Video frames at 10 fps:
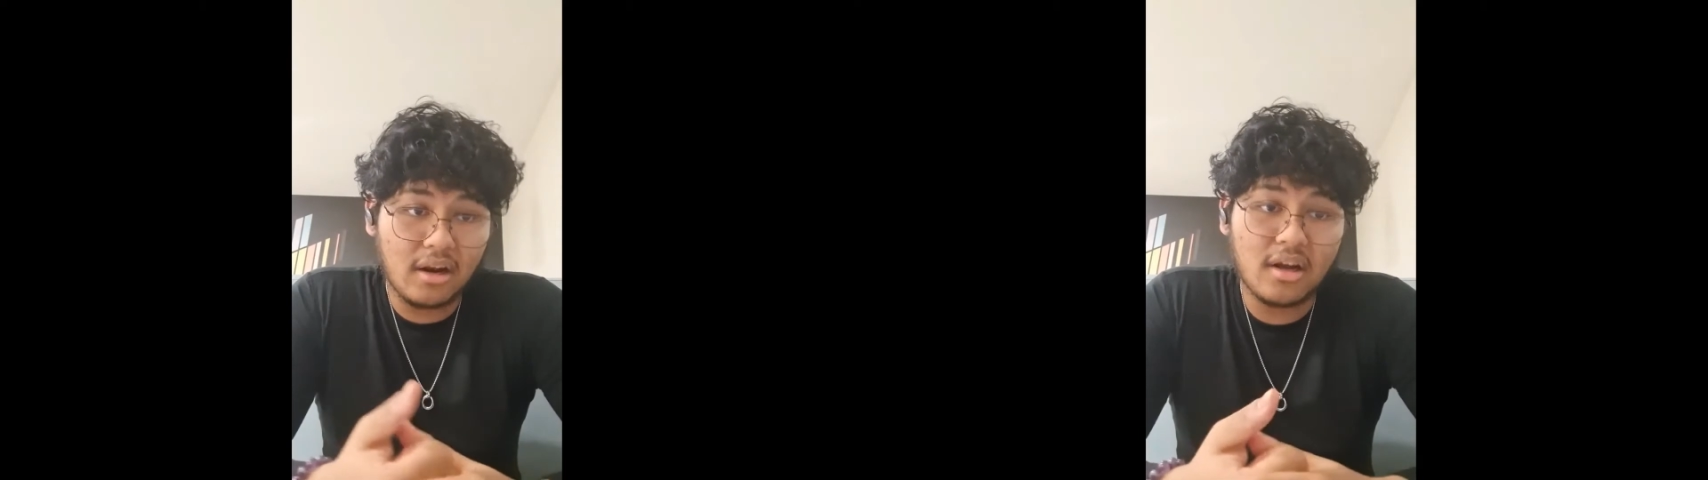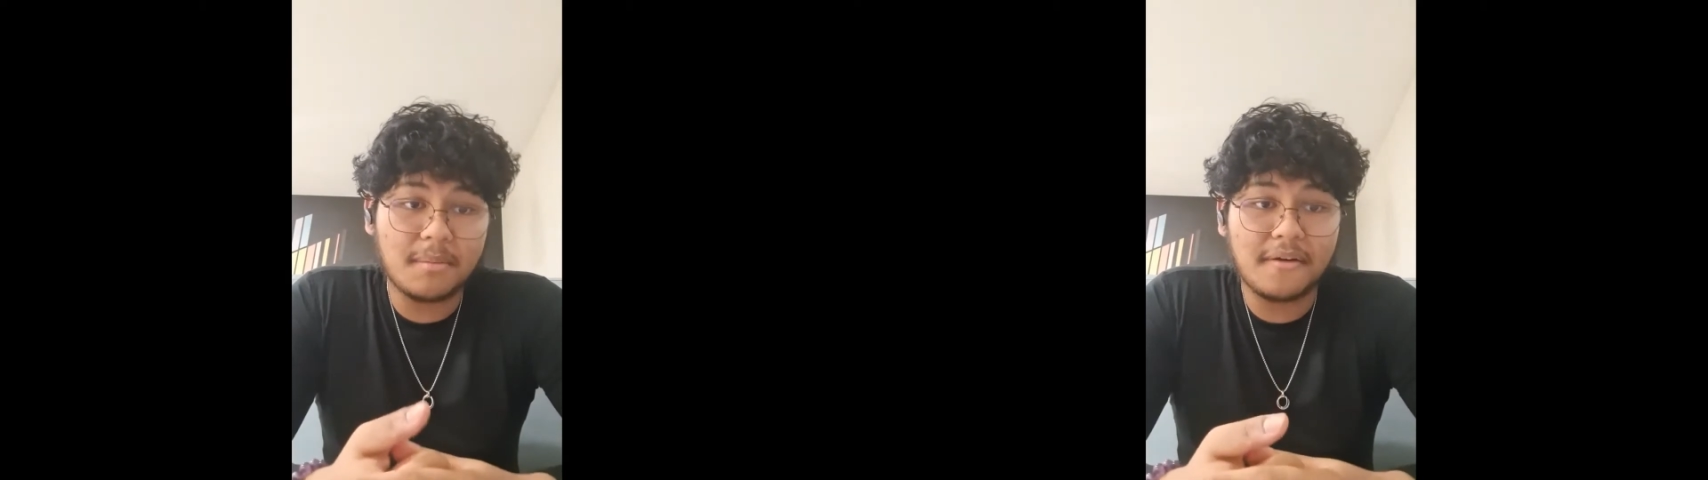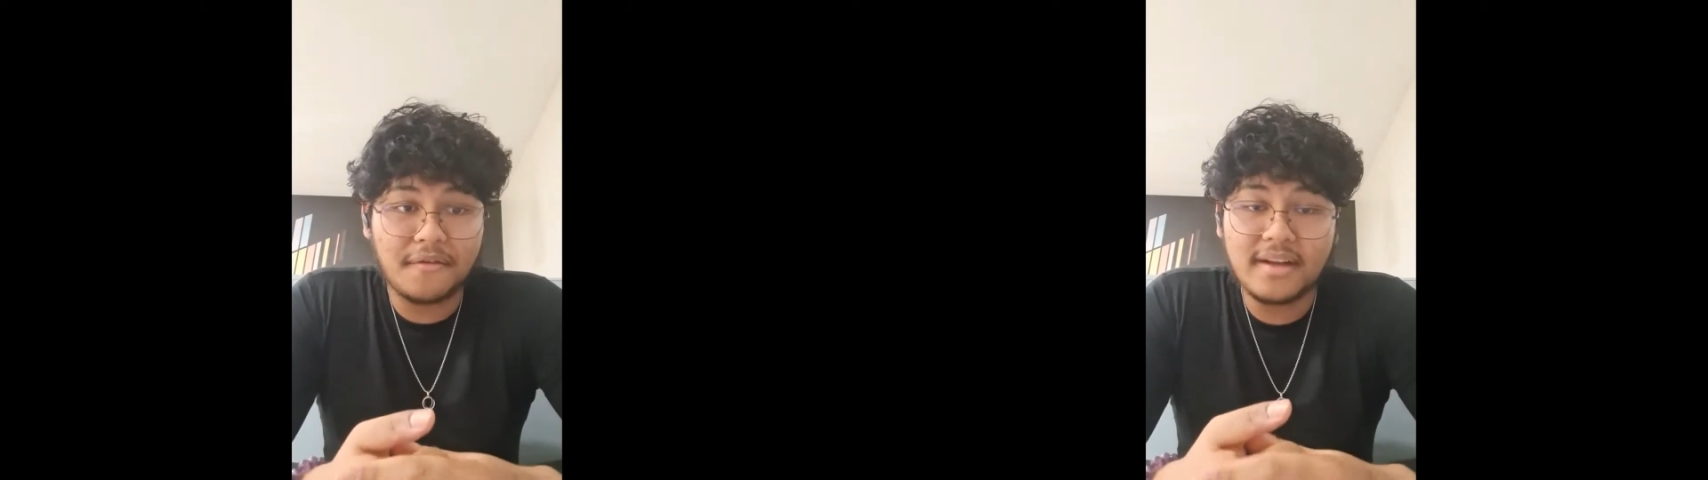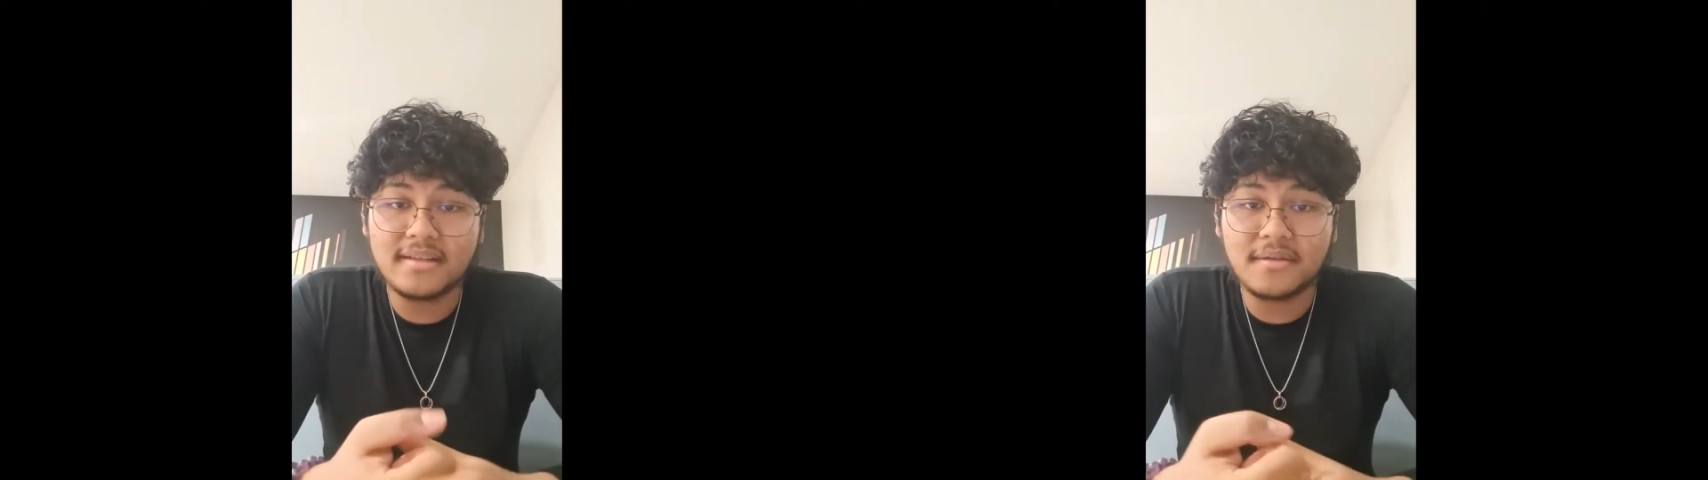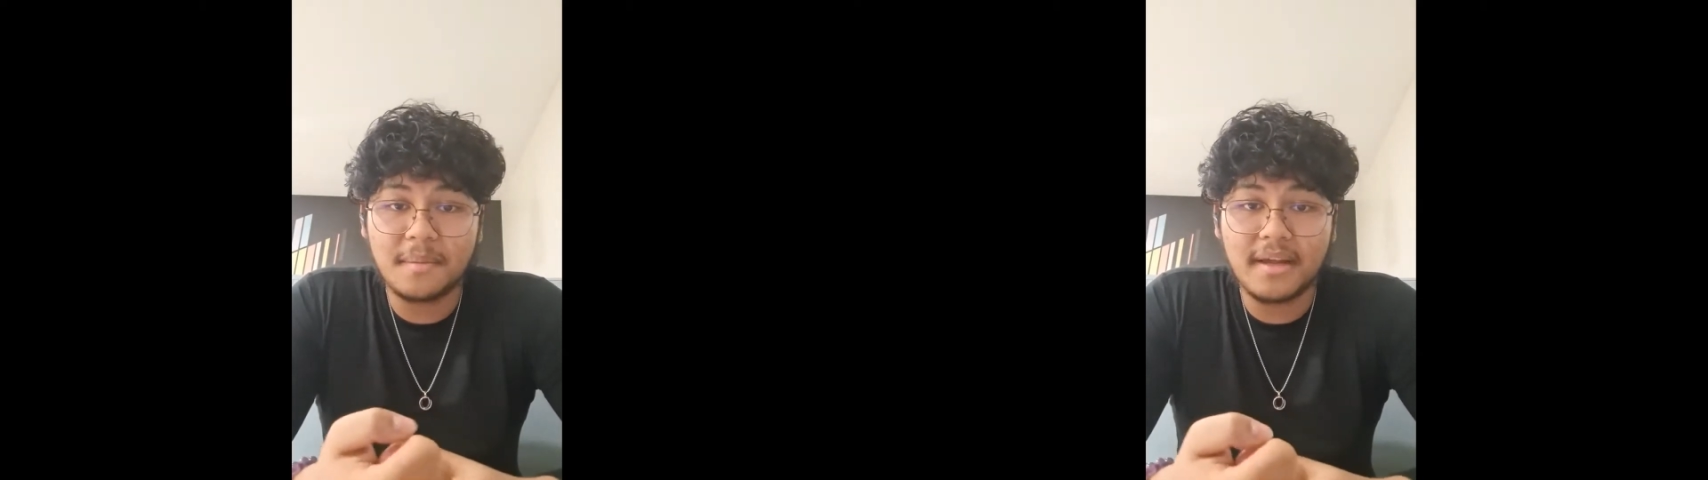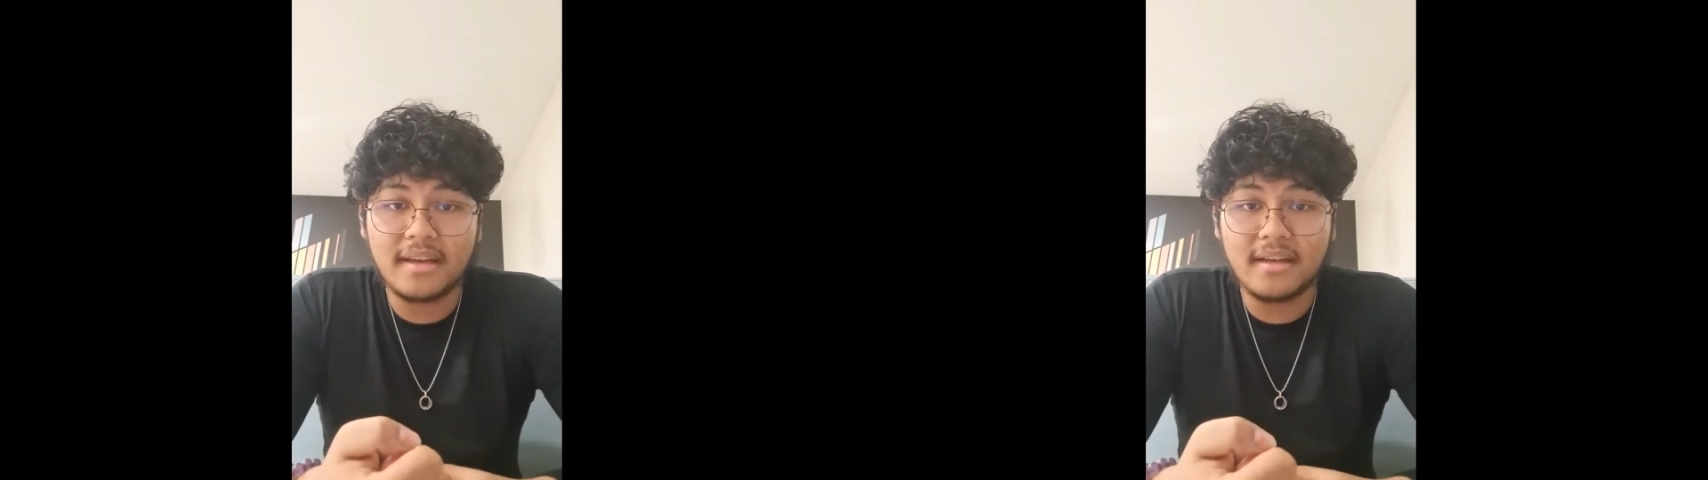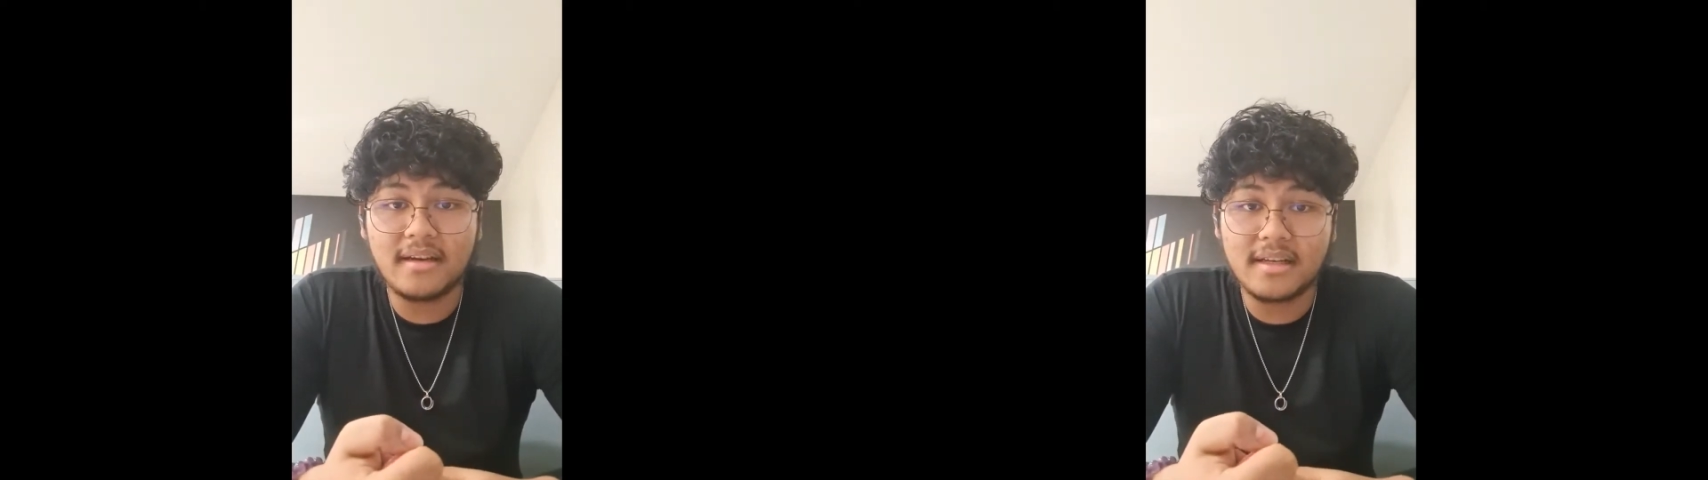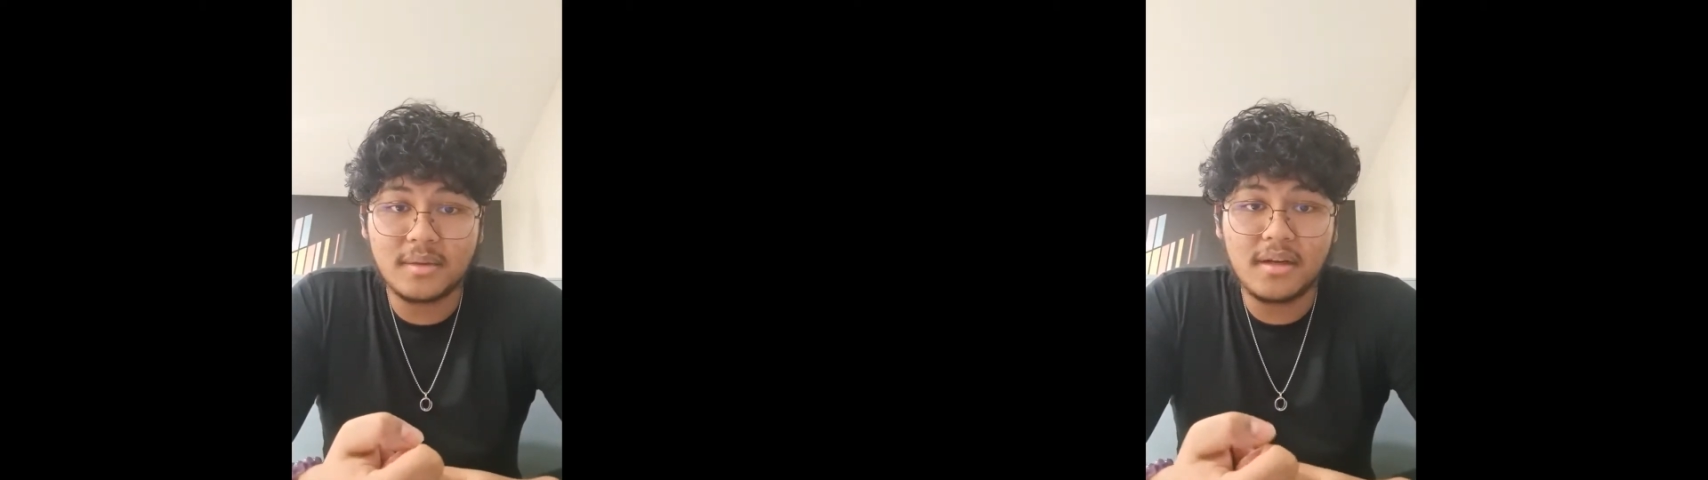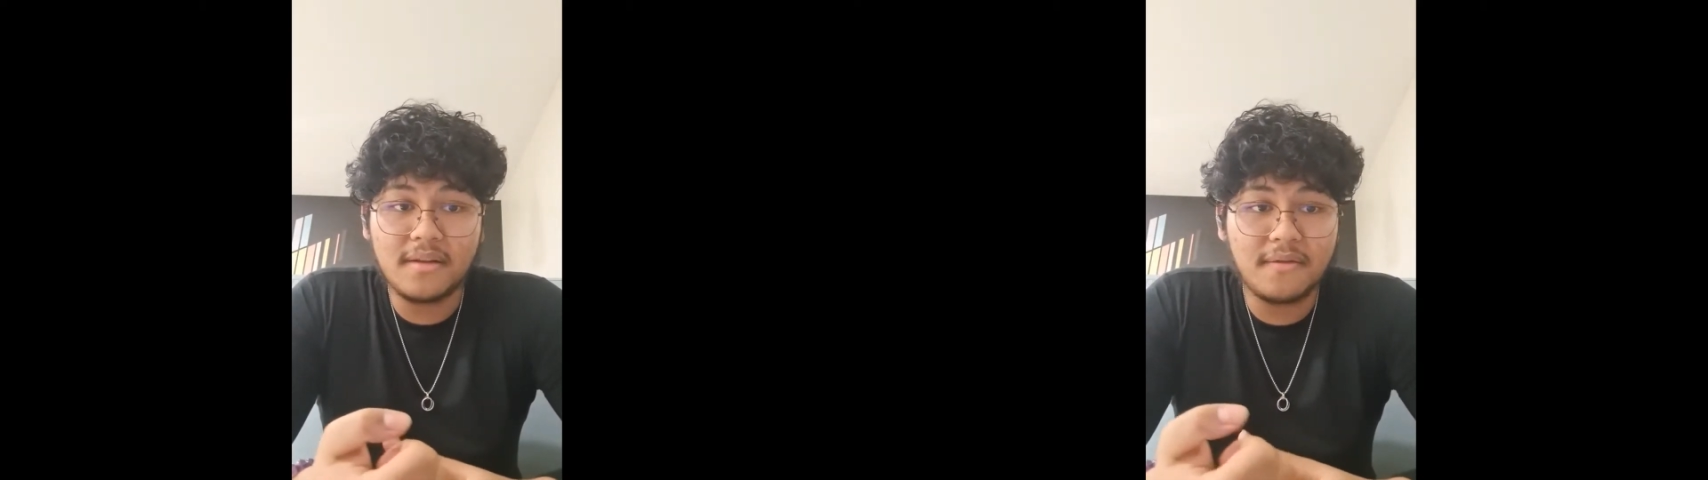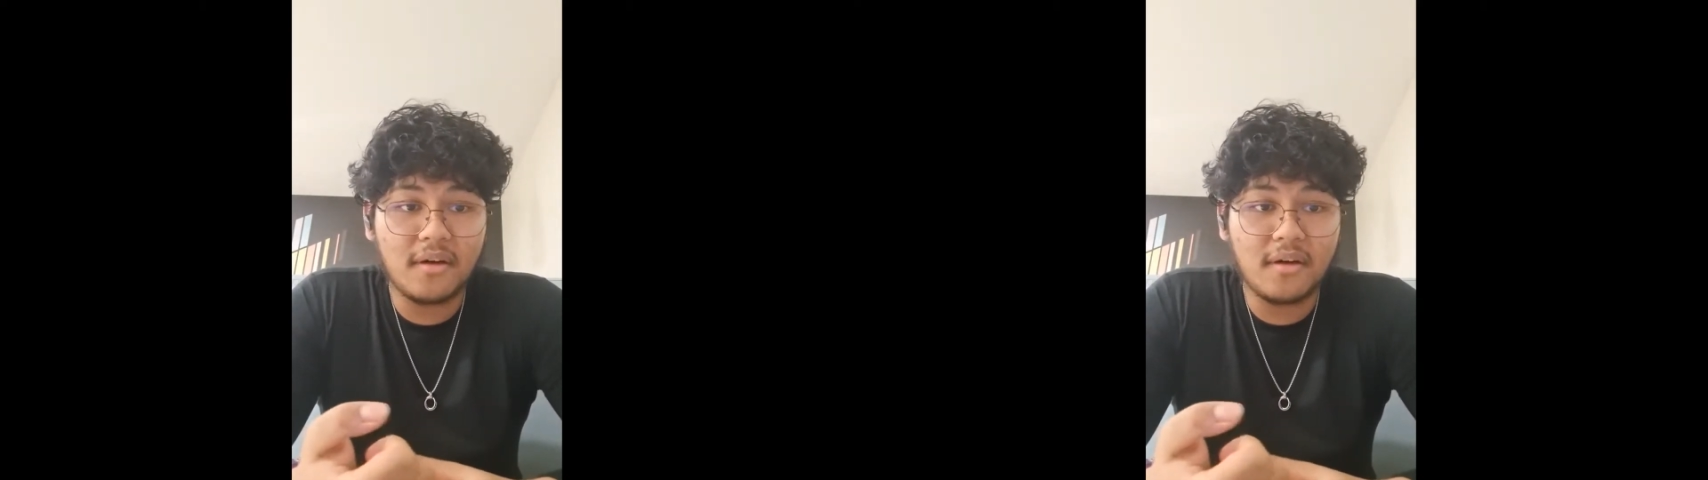a lot of my friends from that year as well